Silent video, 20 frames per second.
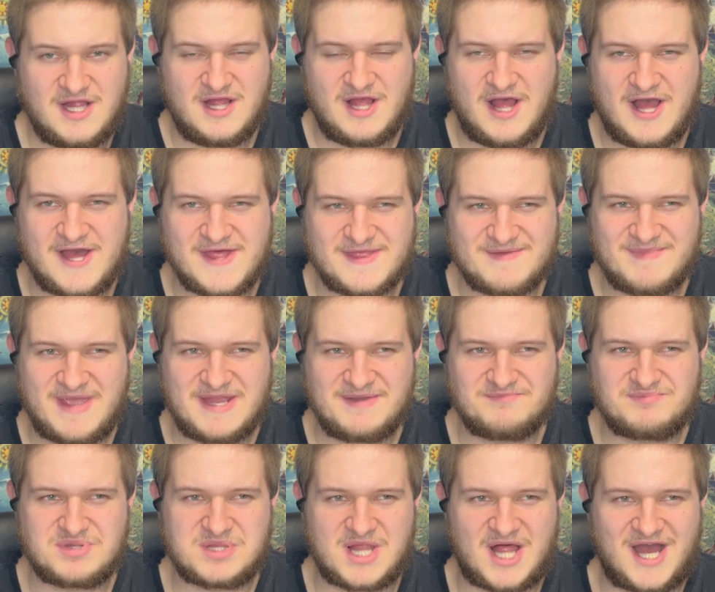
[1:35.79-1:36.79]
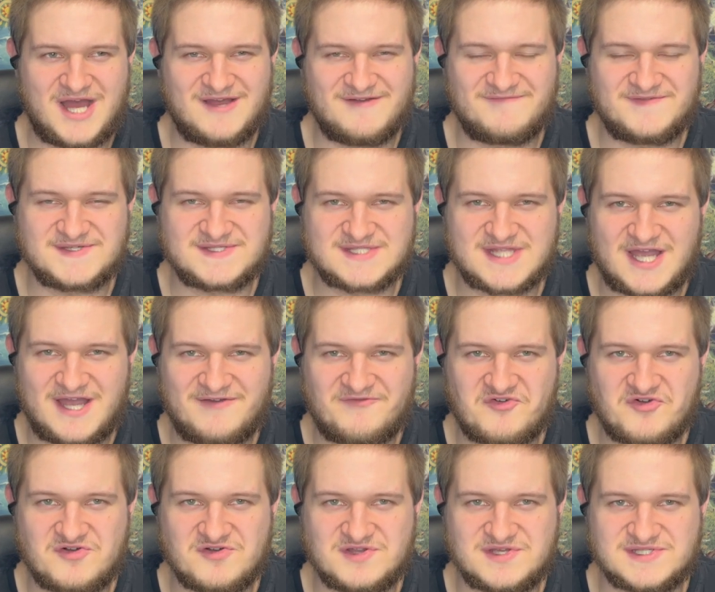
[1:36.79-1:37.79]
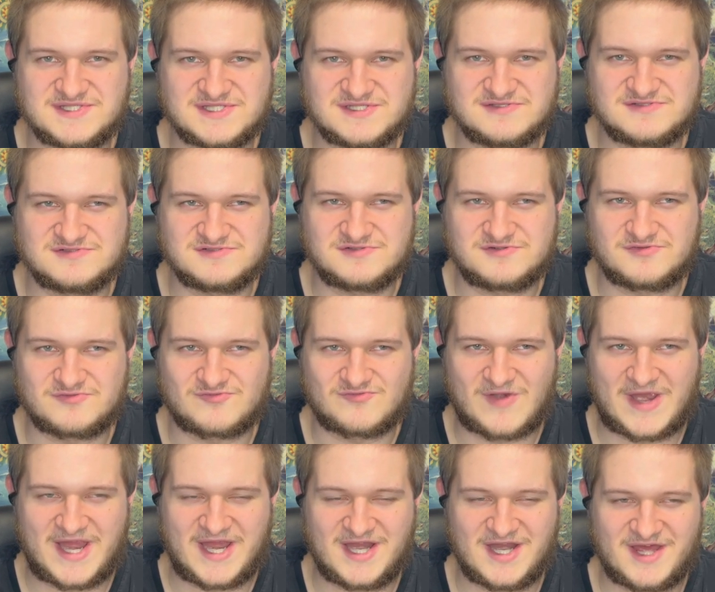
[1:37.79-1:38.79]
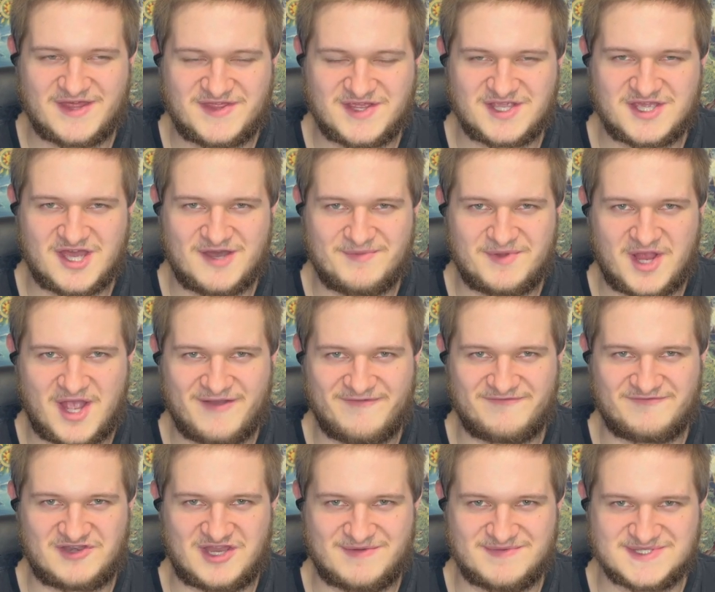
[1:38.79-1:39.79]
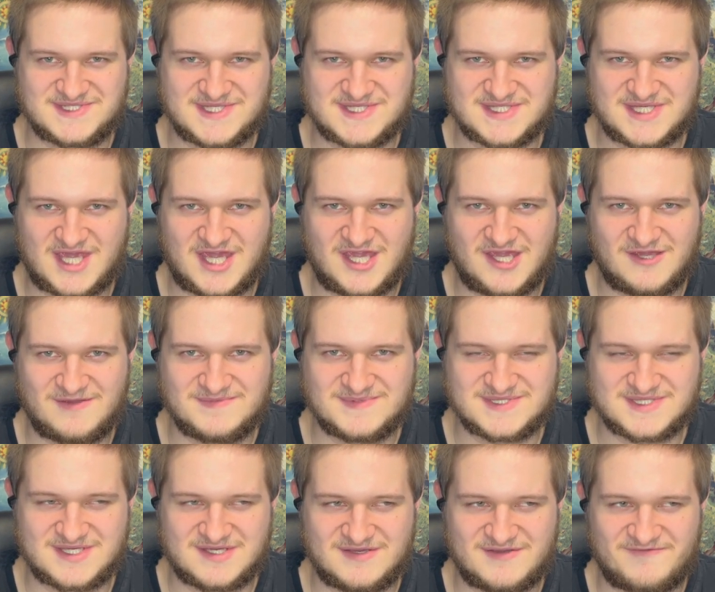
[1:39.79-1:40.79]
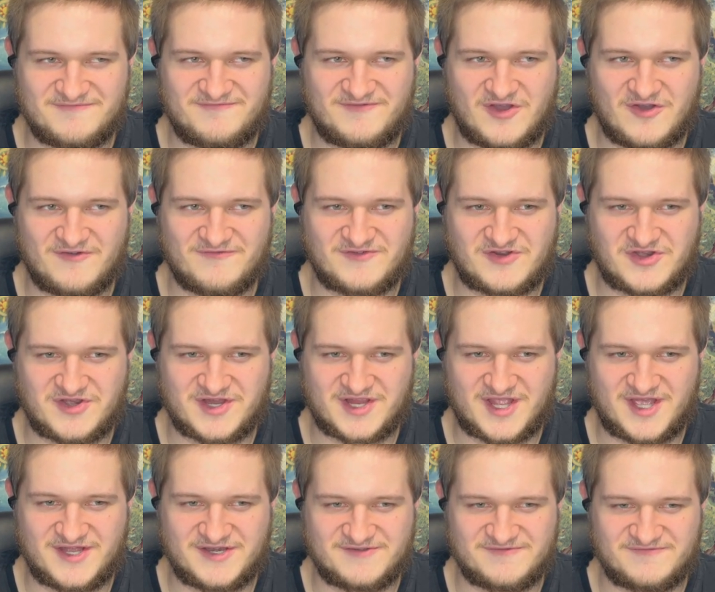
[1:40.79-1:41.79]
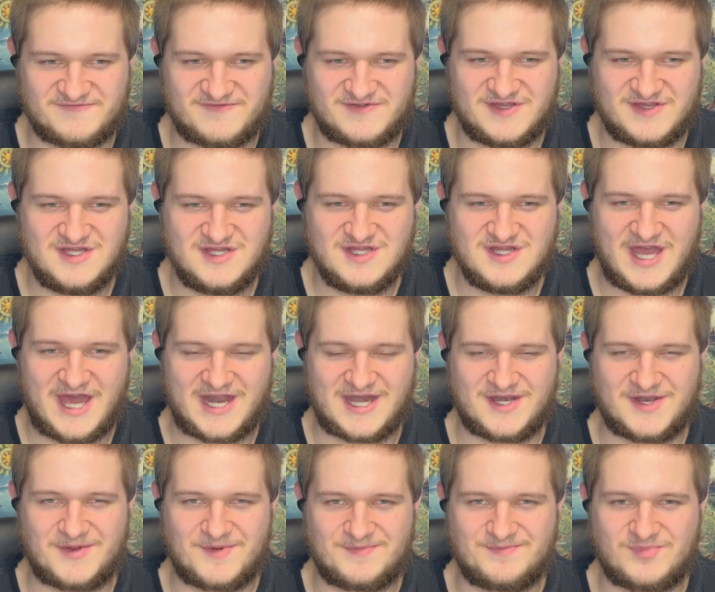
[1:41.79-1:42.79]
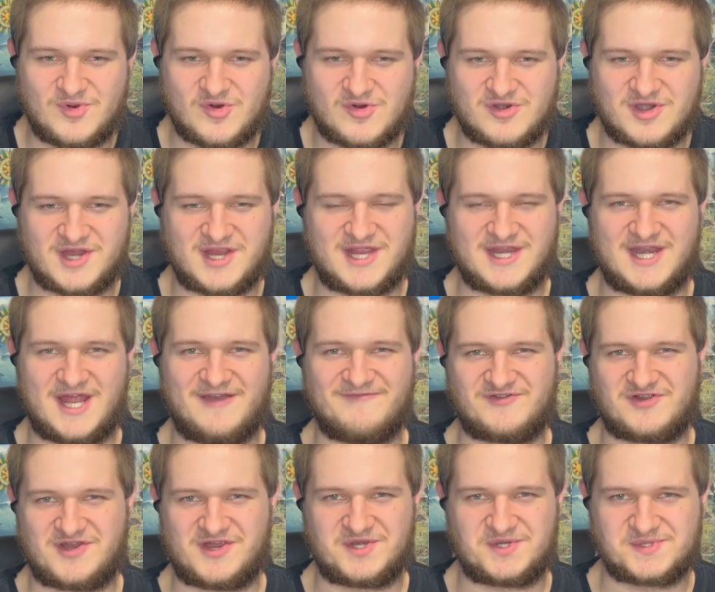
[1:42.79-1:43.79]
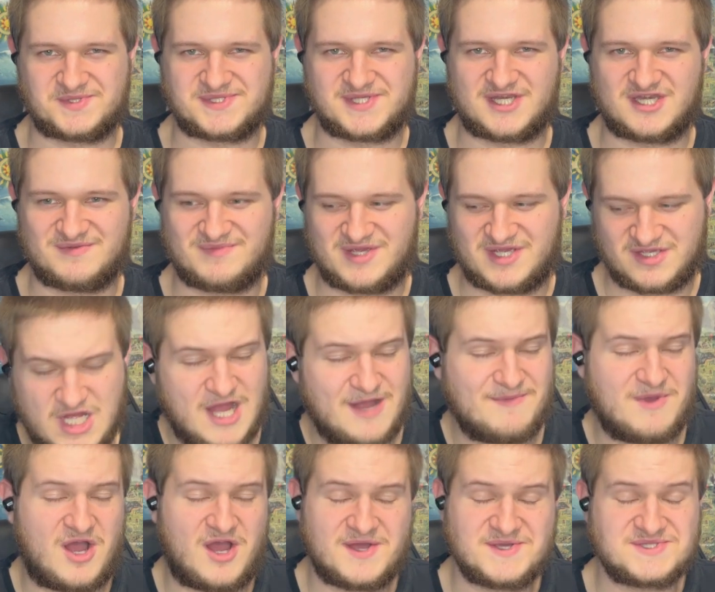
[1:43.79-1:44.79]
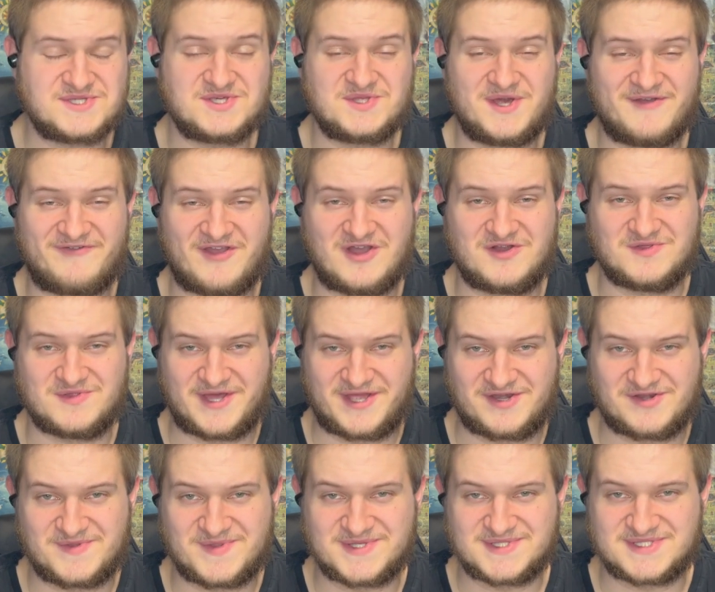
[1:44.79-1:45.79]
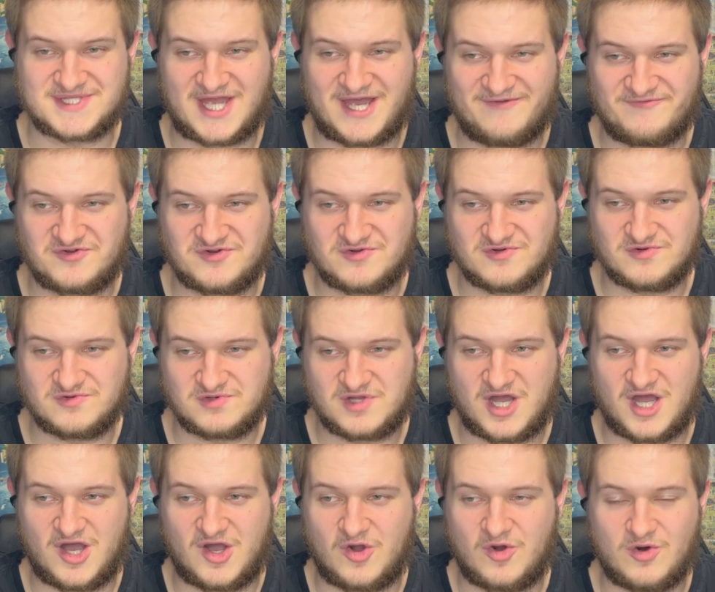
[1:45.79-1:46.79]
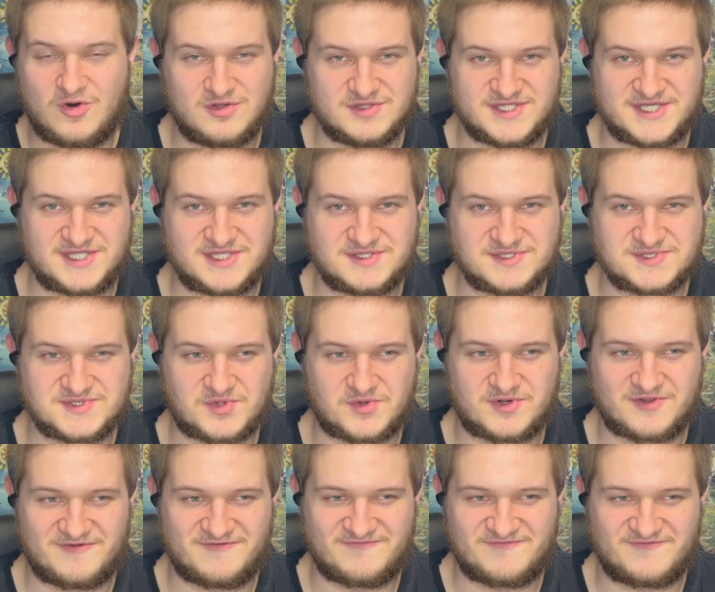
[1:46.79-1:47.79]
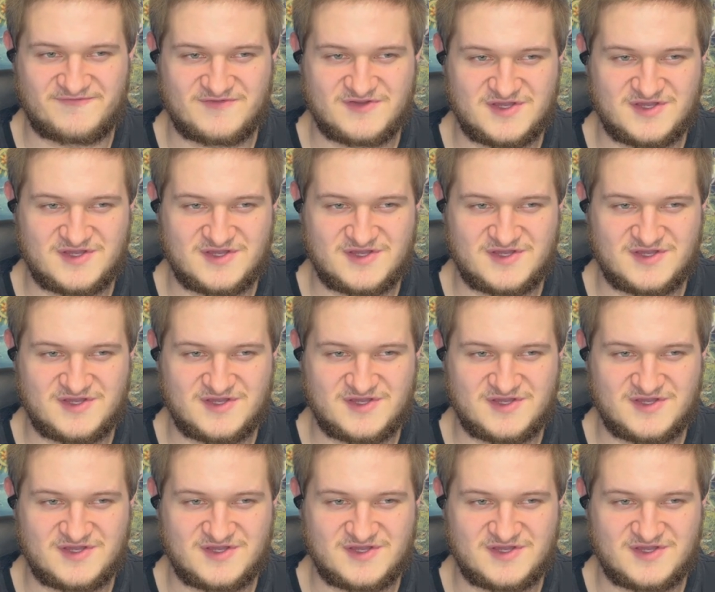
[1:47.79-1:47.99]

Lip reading: The main plot of this novel isn't great. I think coming off of the Nemesis games, it felt very kind of, I don't know, boring and not very interesting to me. I also love how later in this novel, Holden sort of,